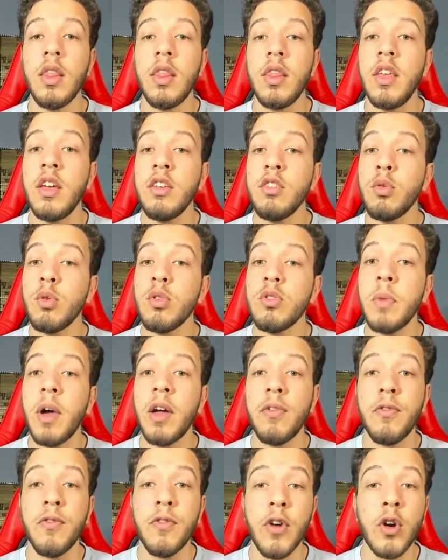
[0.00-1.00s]
This was
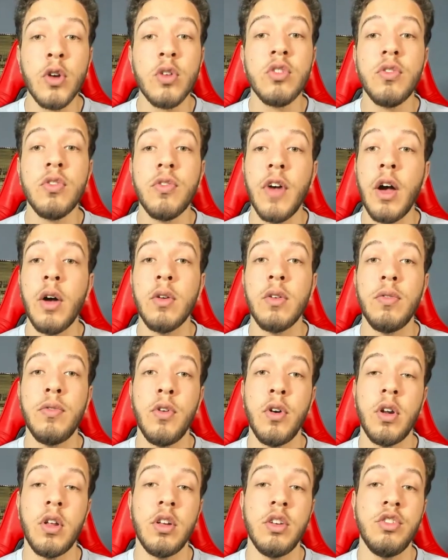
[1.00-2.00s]
my first found
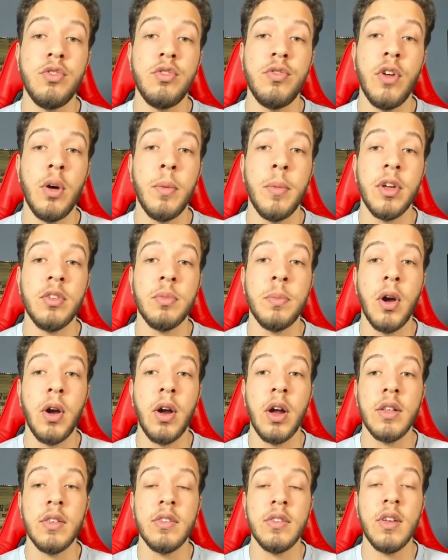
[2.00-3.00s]
footage film
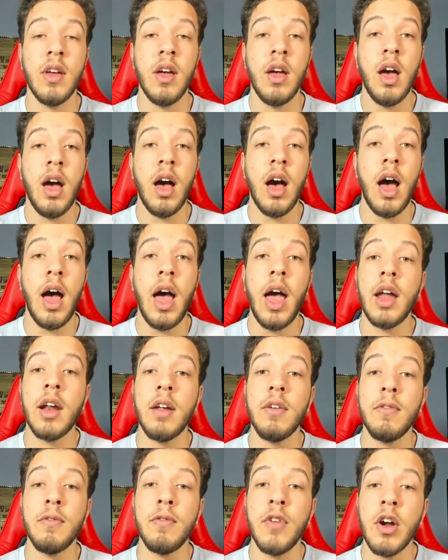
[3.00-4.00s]
experience. I had
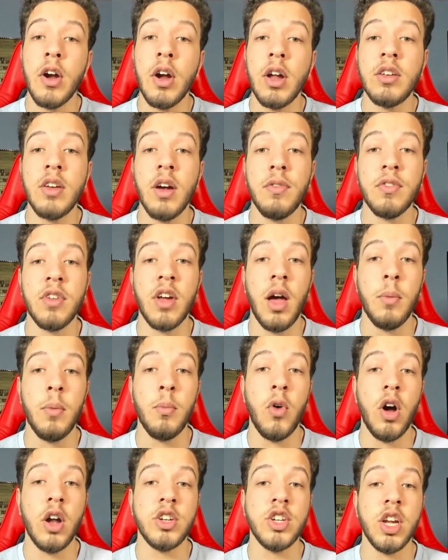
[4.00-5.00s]
a very tough time
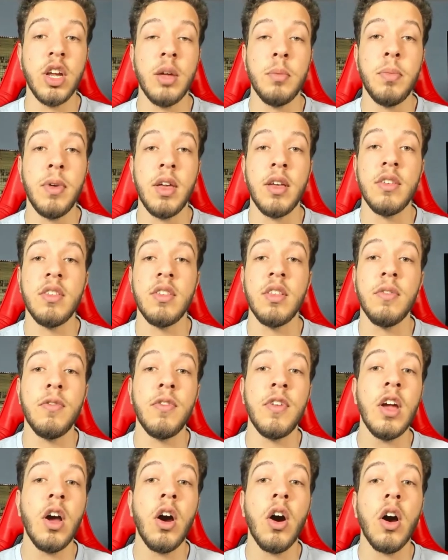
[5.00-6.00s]
watching it because the
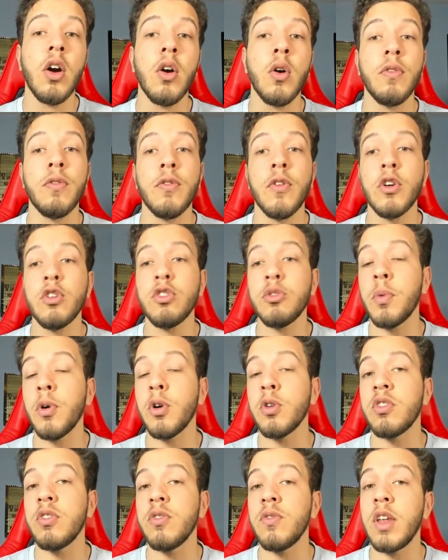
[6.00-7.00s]
VR or
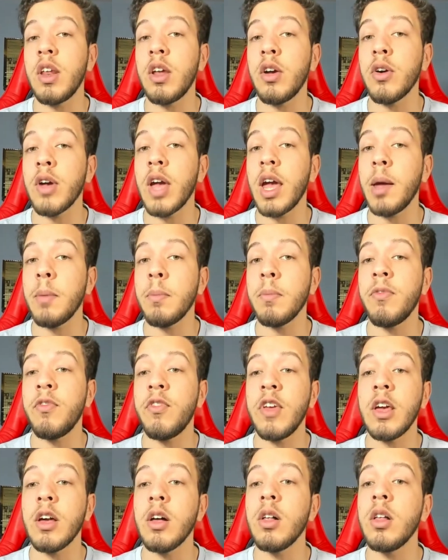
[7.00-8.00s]
first-person video game
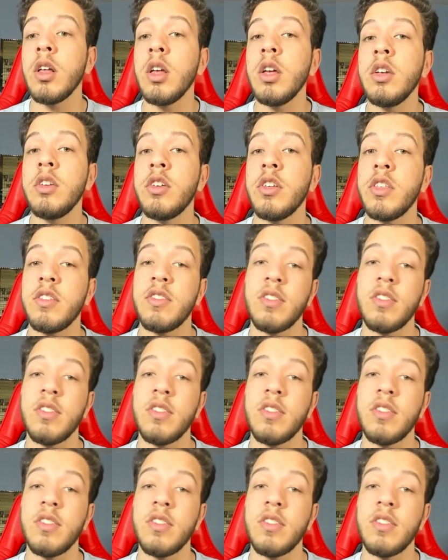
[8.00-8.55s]
feel to the